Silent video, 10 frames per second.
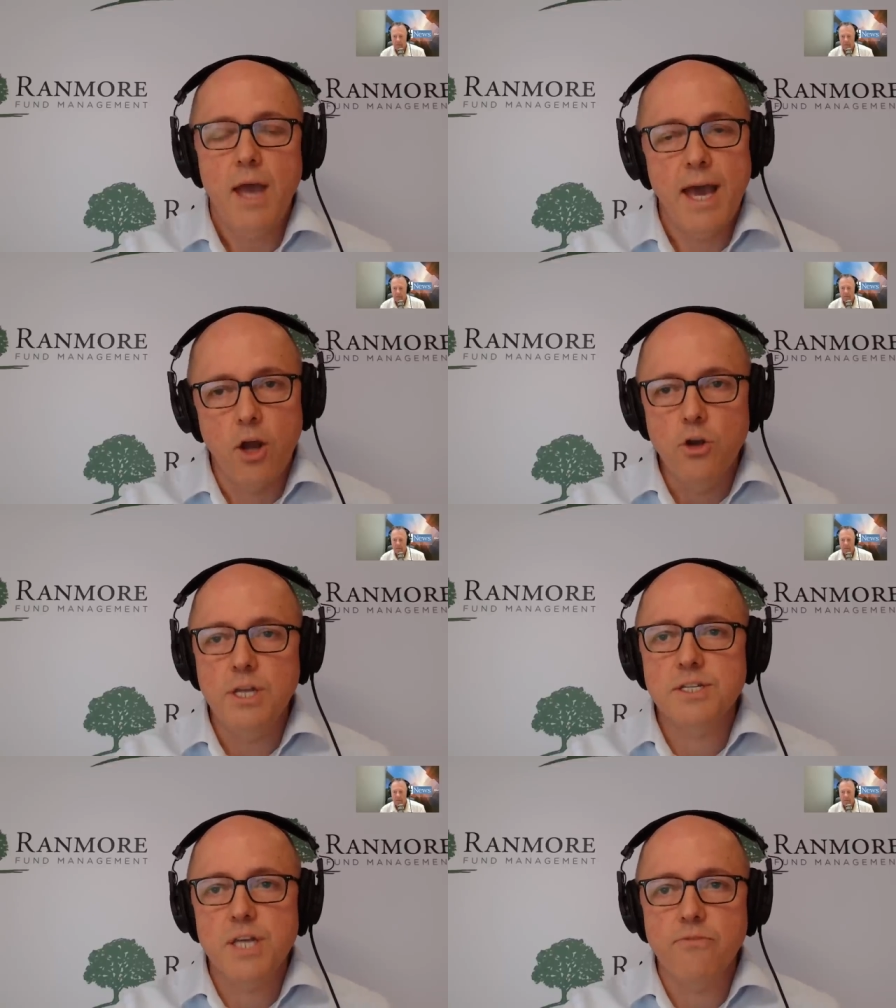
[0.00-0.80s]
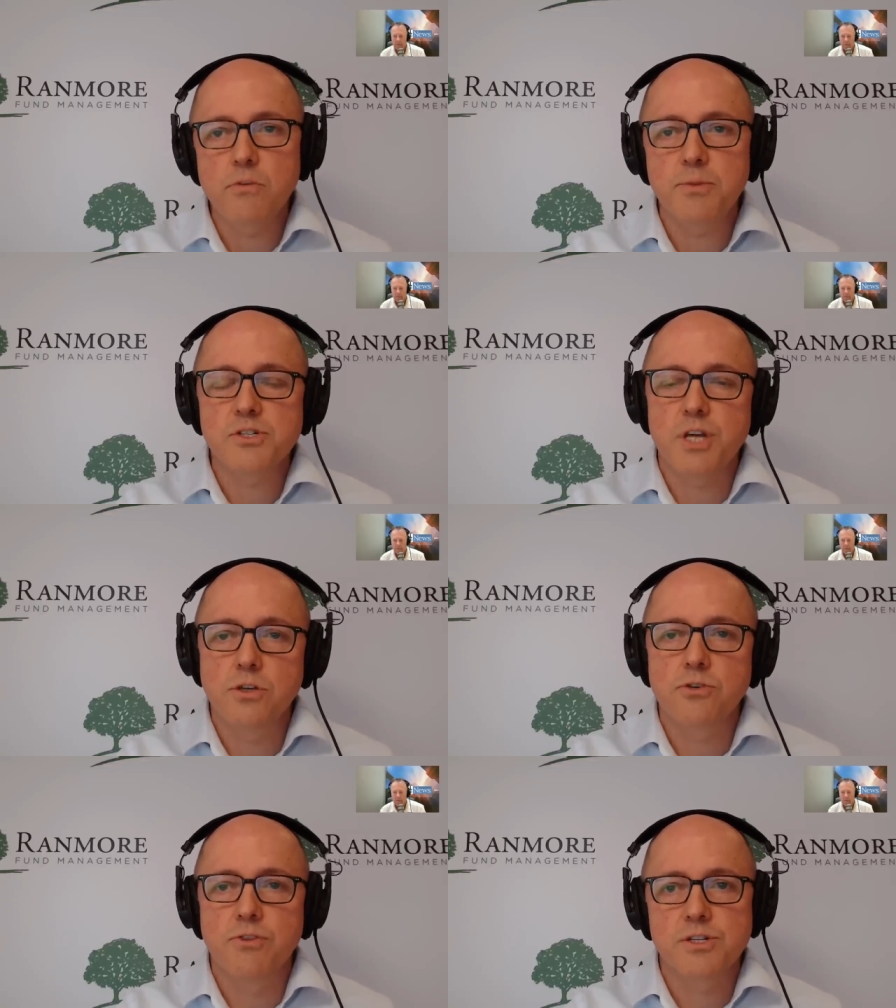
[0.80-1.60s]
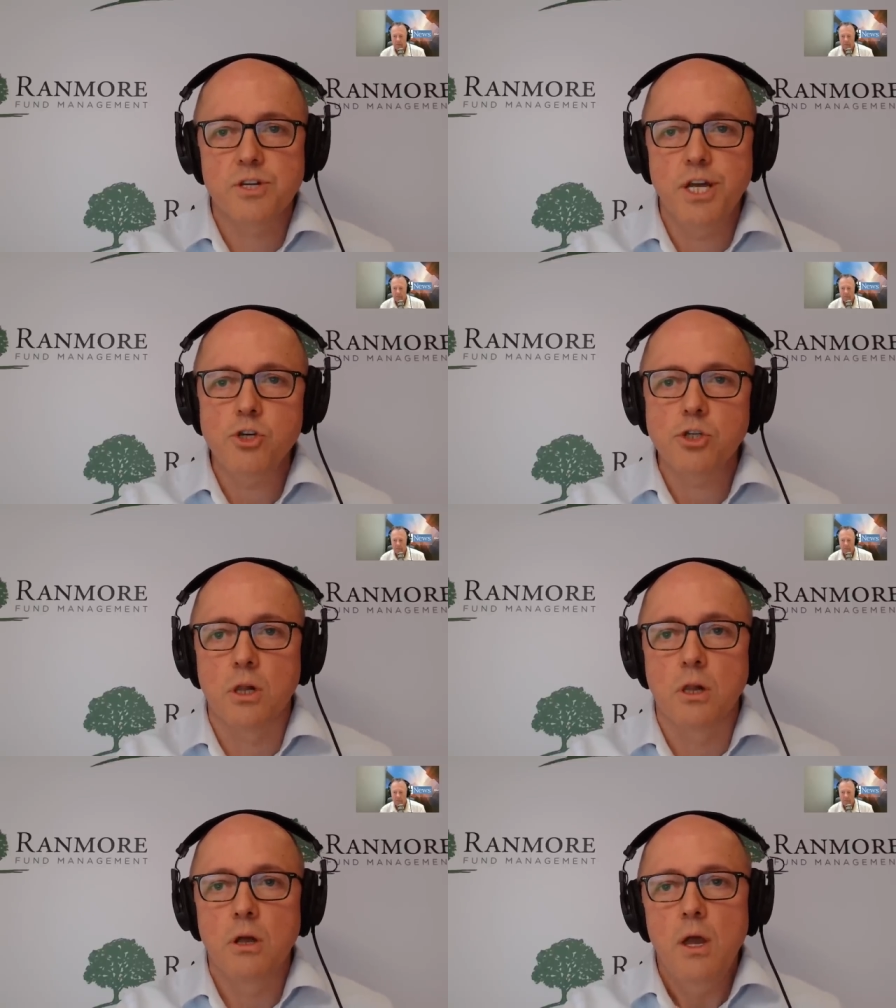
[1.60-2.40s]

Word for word: and only 7% to residential.